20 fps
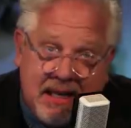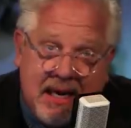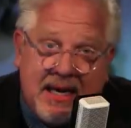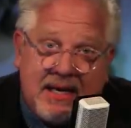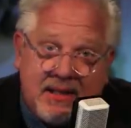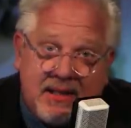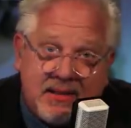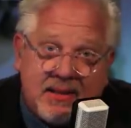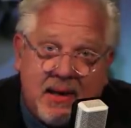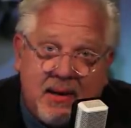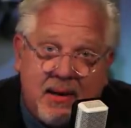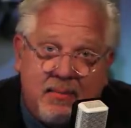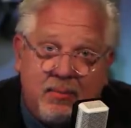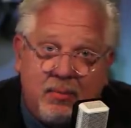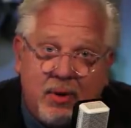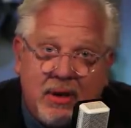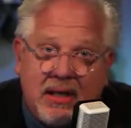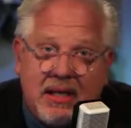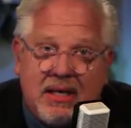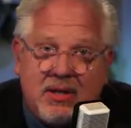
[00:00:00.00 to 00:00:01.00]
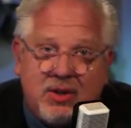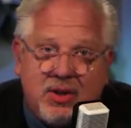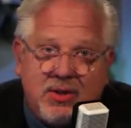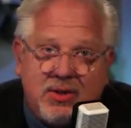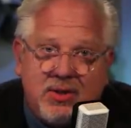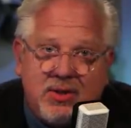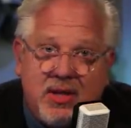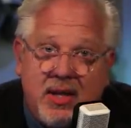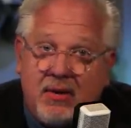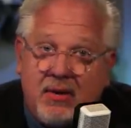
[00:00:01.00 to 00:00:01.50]
like some
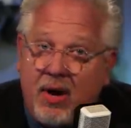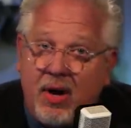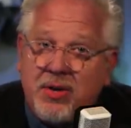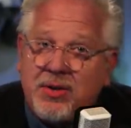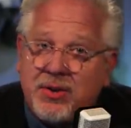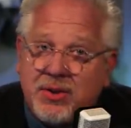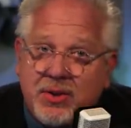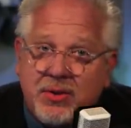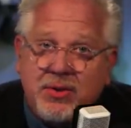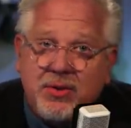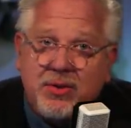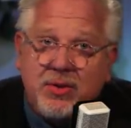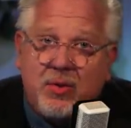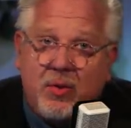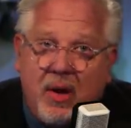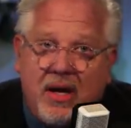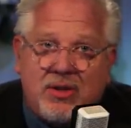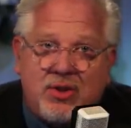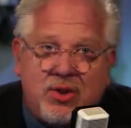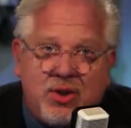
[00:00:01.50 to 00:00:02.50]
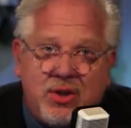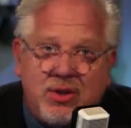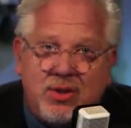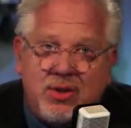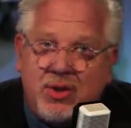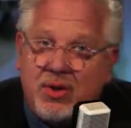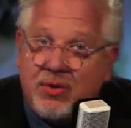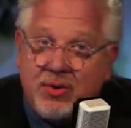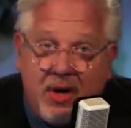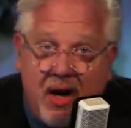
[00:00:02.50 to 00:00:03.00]
religions, there are certain
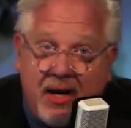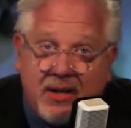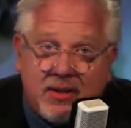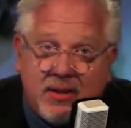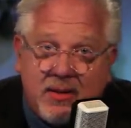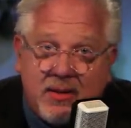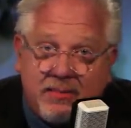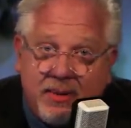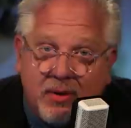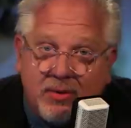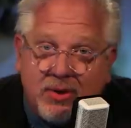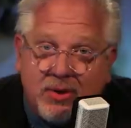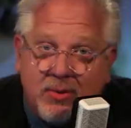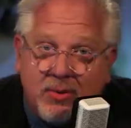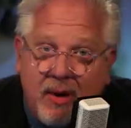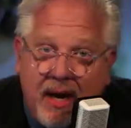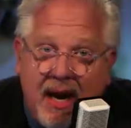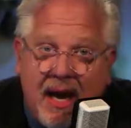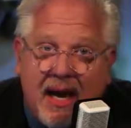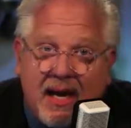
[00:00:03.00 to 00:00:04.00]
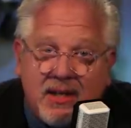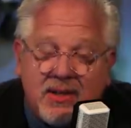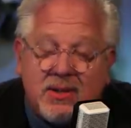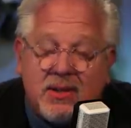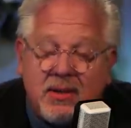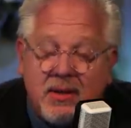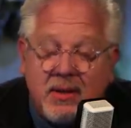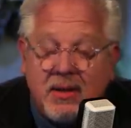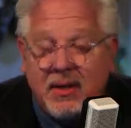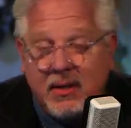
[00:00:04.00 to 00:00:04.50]
questions you're not supposed to
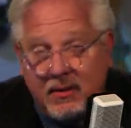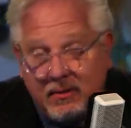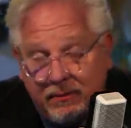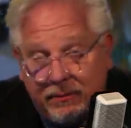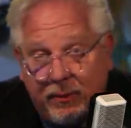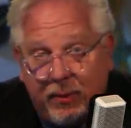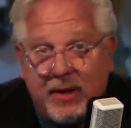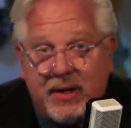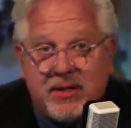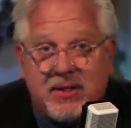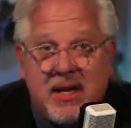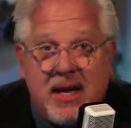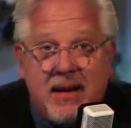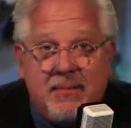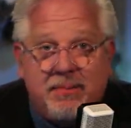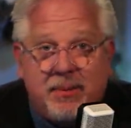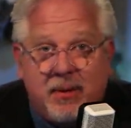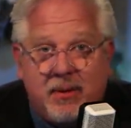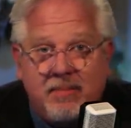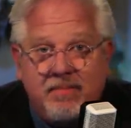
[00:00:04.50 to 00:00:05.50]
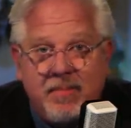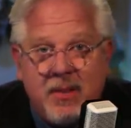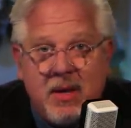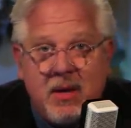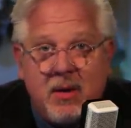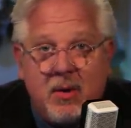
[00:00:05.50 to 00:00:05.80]
ask. For example,